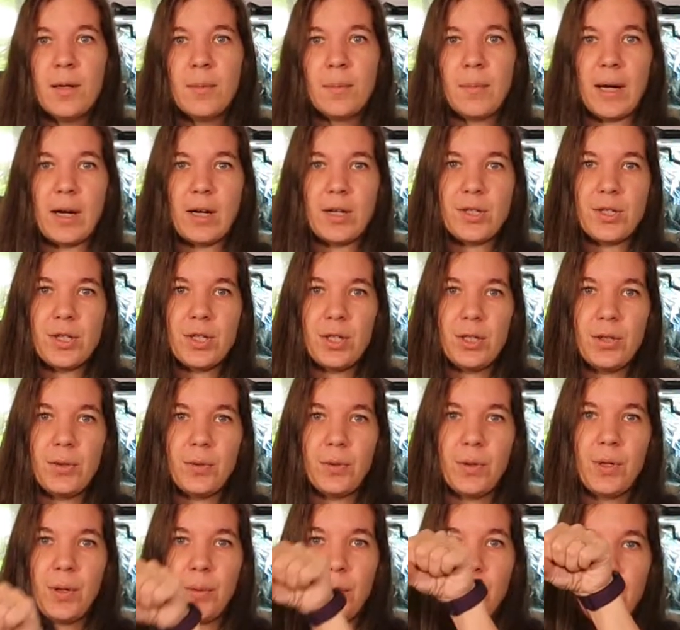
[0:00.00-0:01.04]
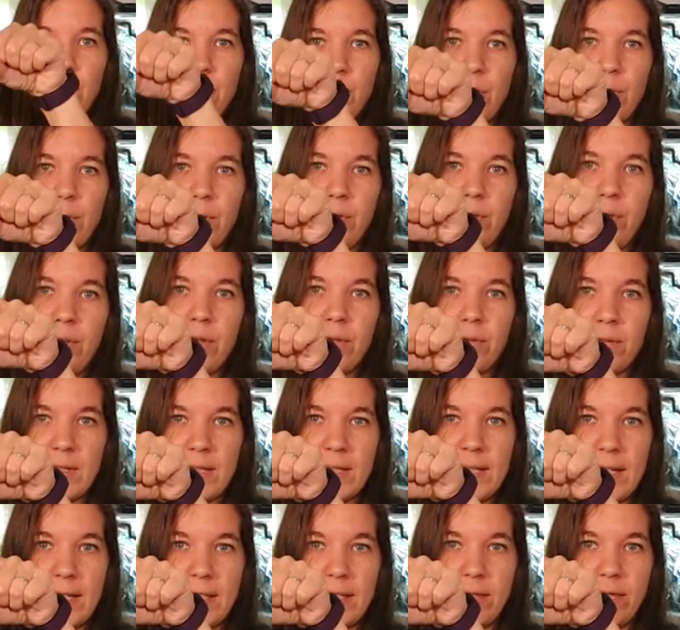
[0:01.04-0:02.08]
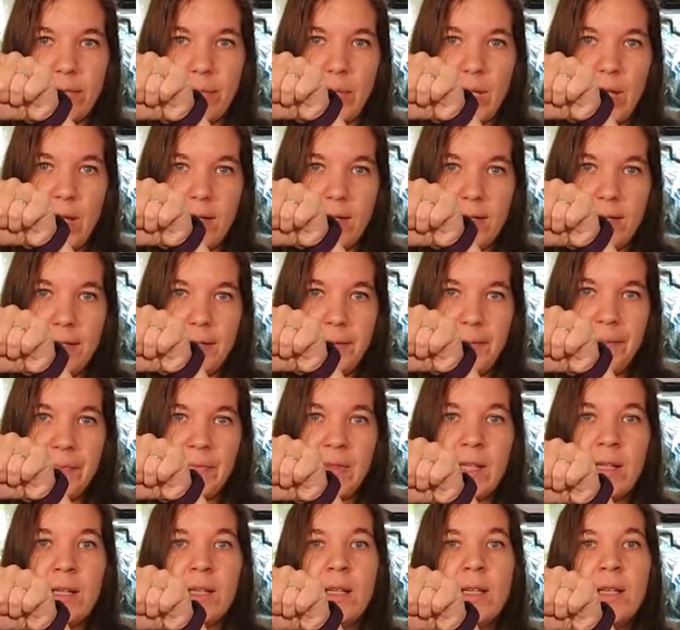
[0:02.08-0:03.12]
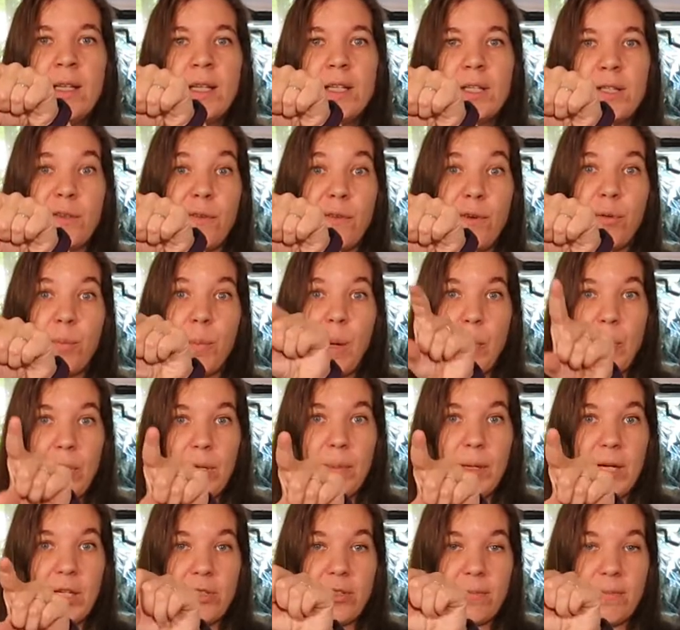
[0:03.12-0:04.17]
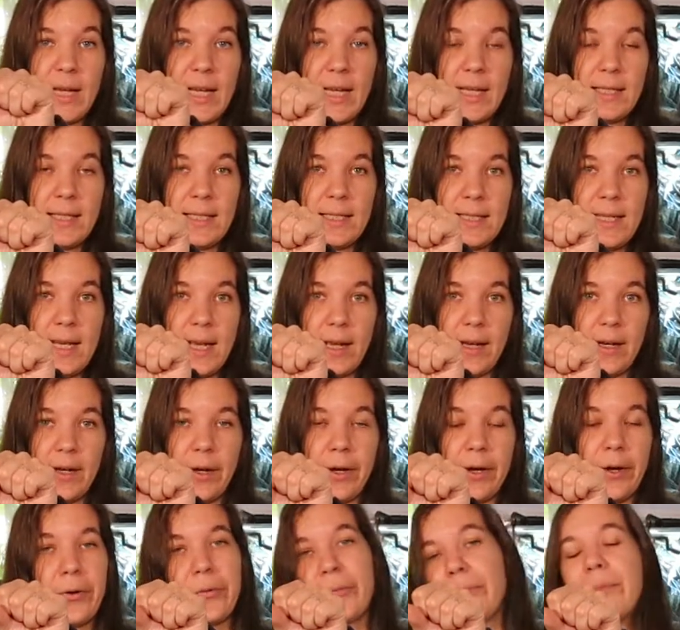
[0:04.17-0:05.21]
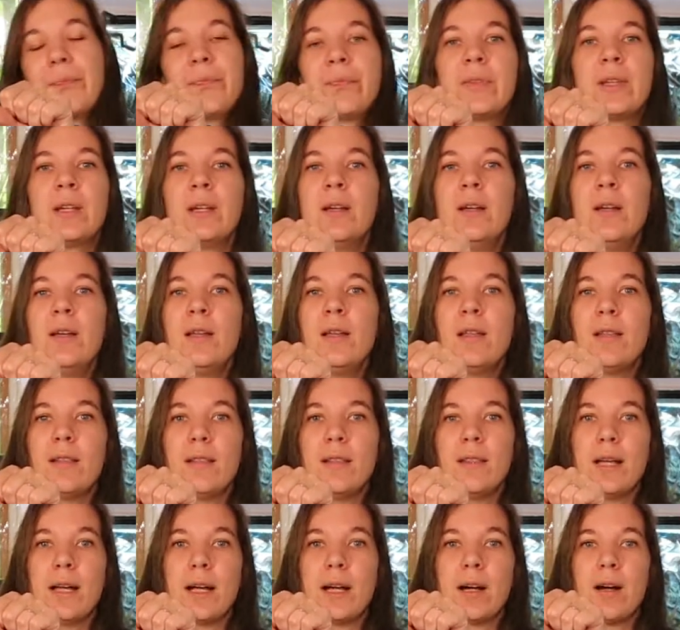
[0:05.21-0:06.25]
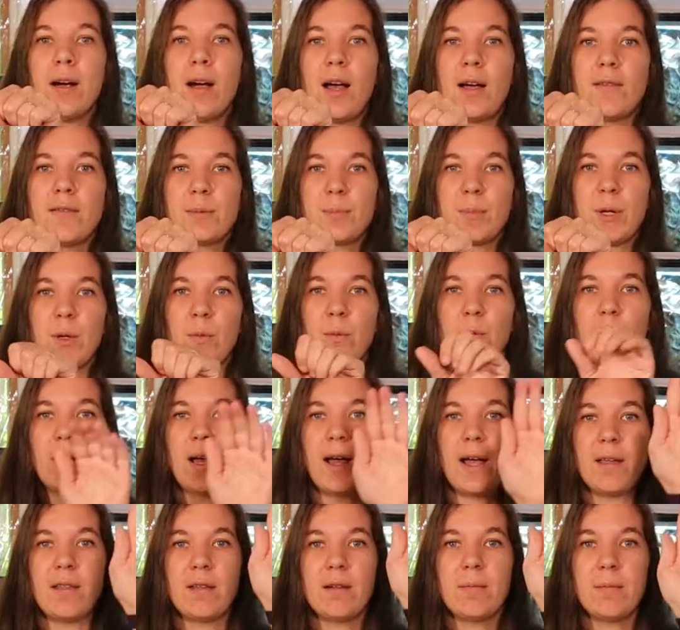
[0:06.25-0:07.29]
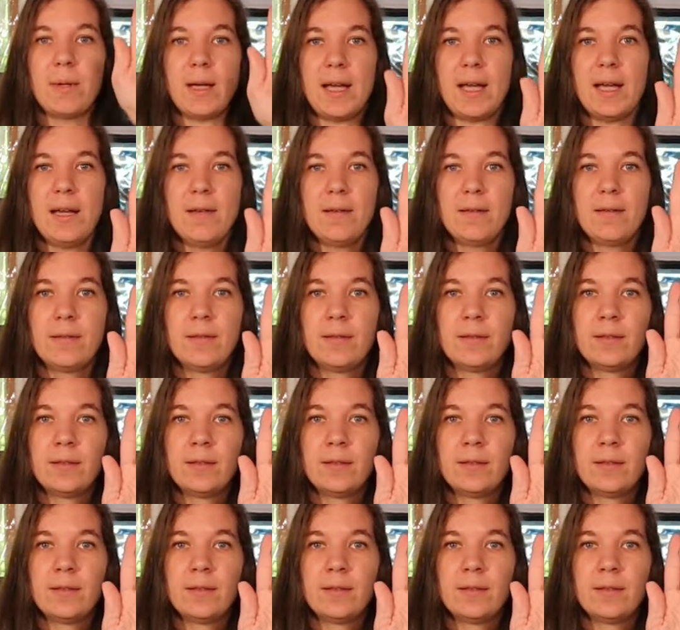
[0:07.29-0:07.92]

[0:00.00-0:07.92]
Parent 2, both recessive blonde. So if you remember the picture of my hands a second ago, their offspring will either be,